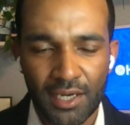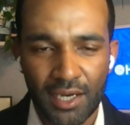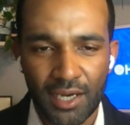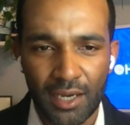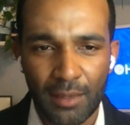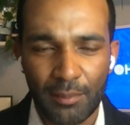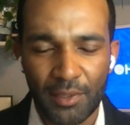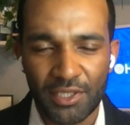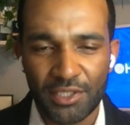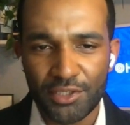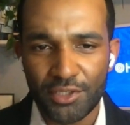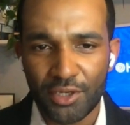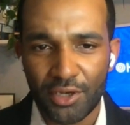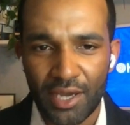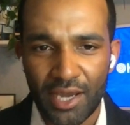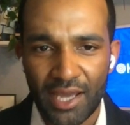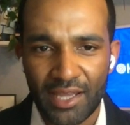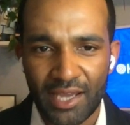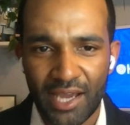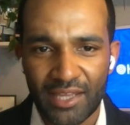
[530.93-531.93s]
Uh, but you know
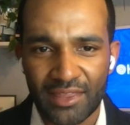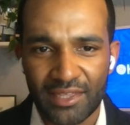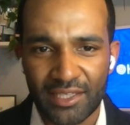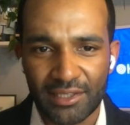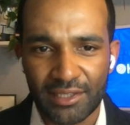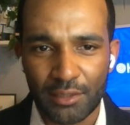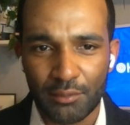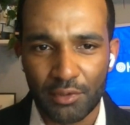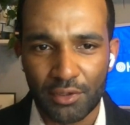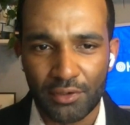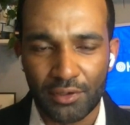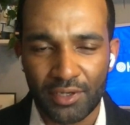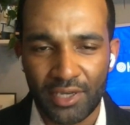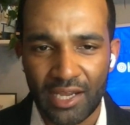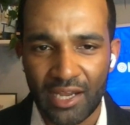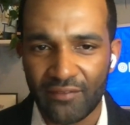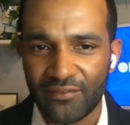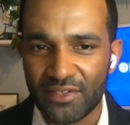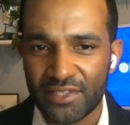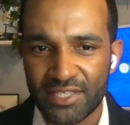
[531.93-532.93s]
I, I think that we're going to
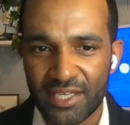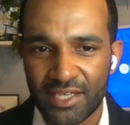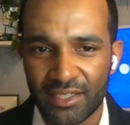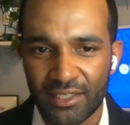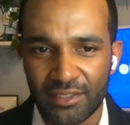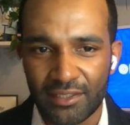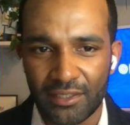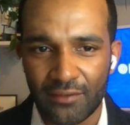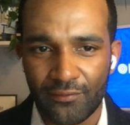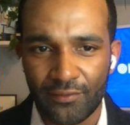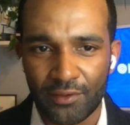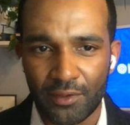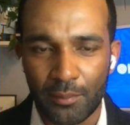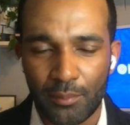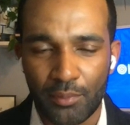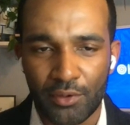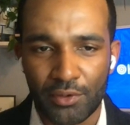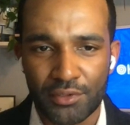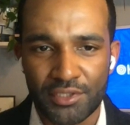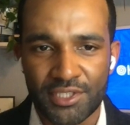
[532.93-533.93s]
have to take a different
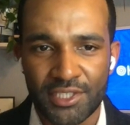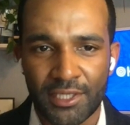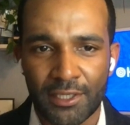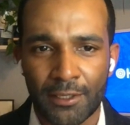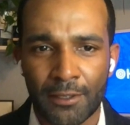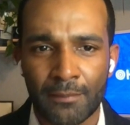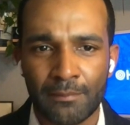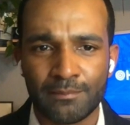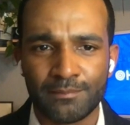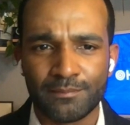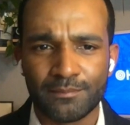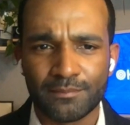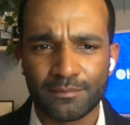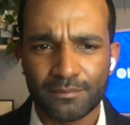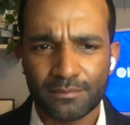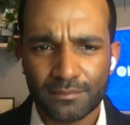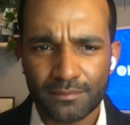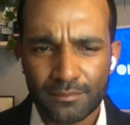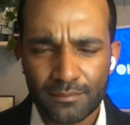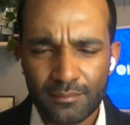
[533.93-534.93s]
approach here.
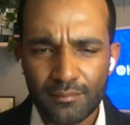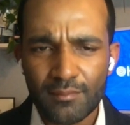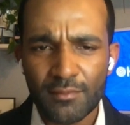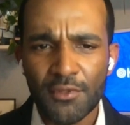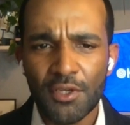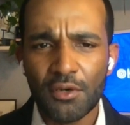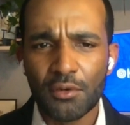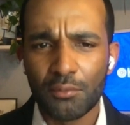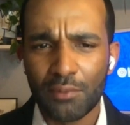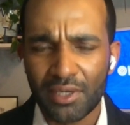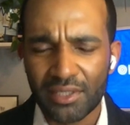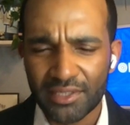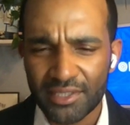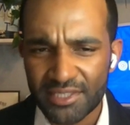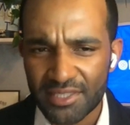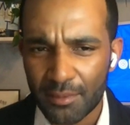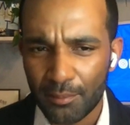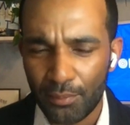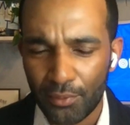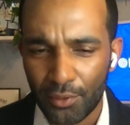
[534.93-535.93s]
While it is
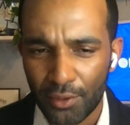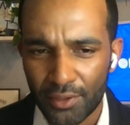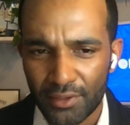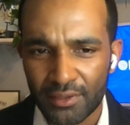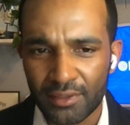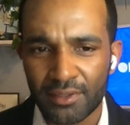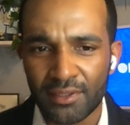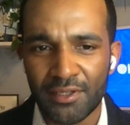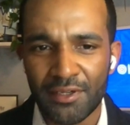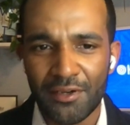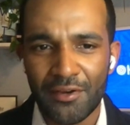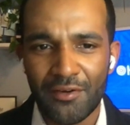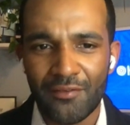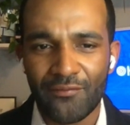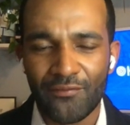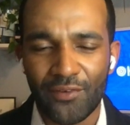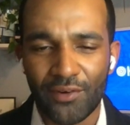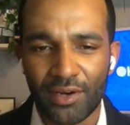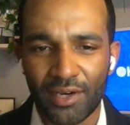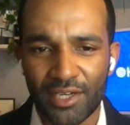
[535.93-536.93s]
important
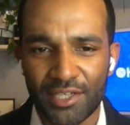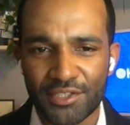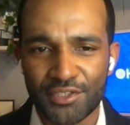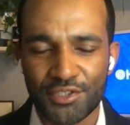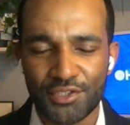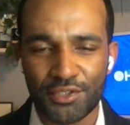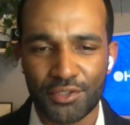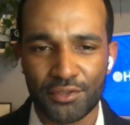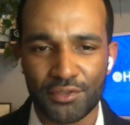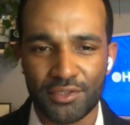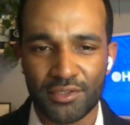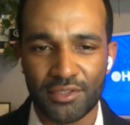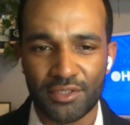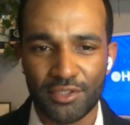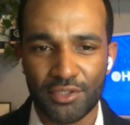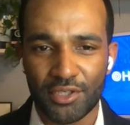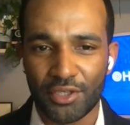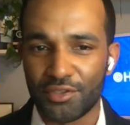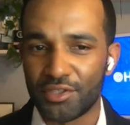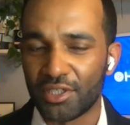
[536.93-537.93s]
for us to
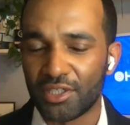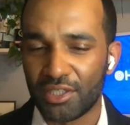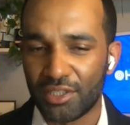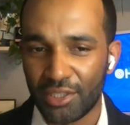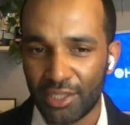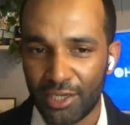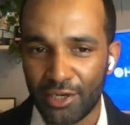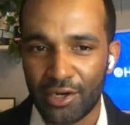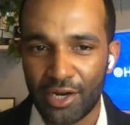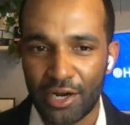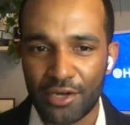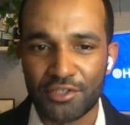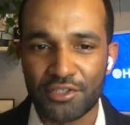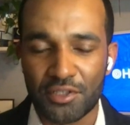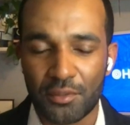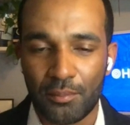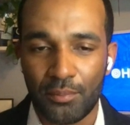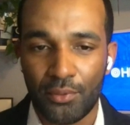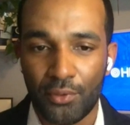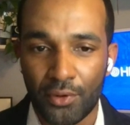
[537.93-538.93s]
you know declare our
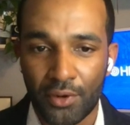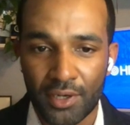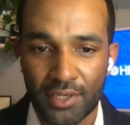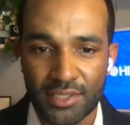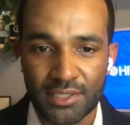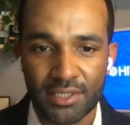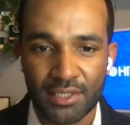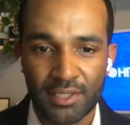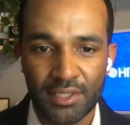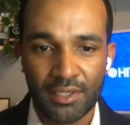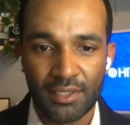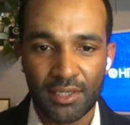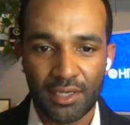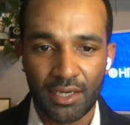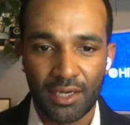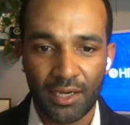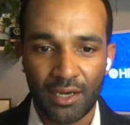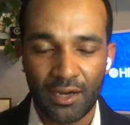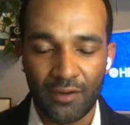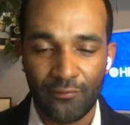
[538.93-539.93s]
support
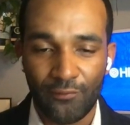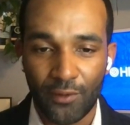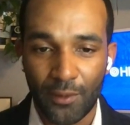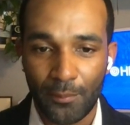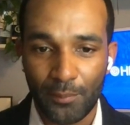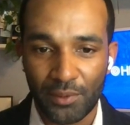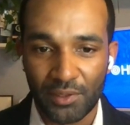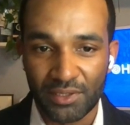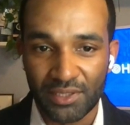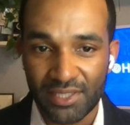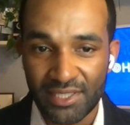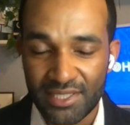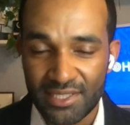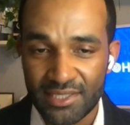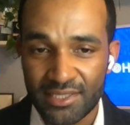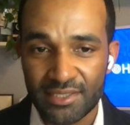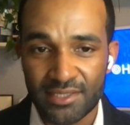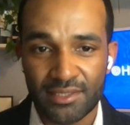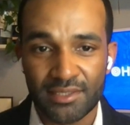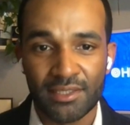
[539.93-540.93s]
for
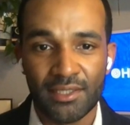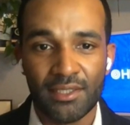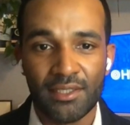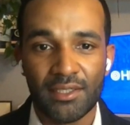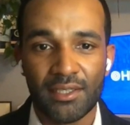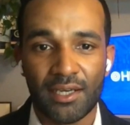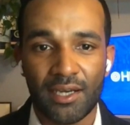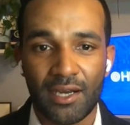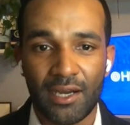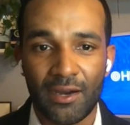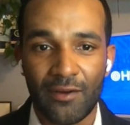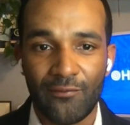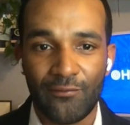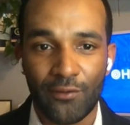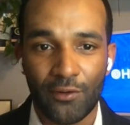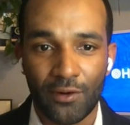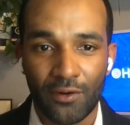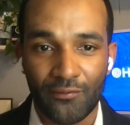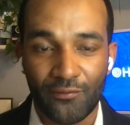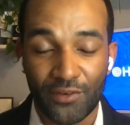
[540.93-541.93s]
police uh,
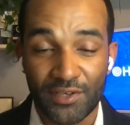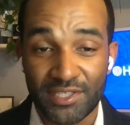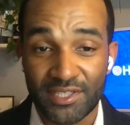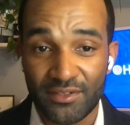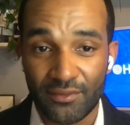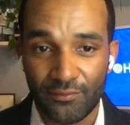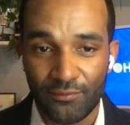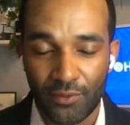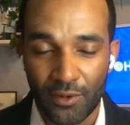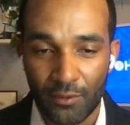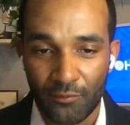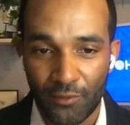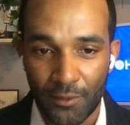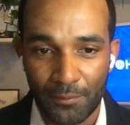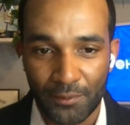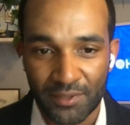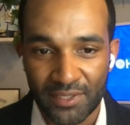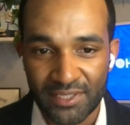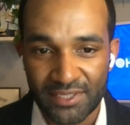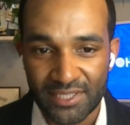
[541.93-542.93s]
for, for, for, for
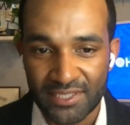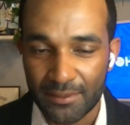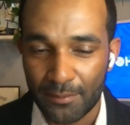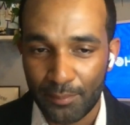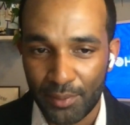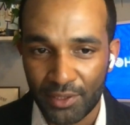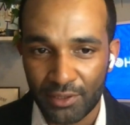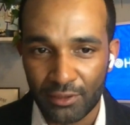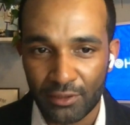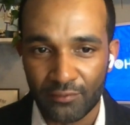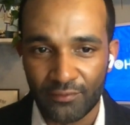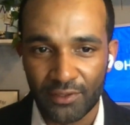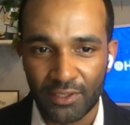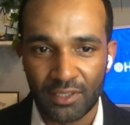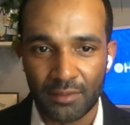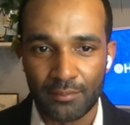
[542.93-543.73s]
police as a pillar of the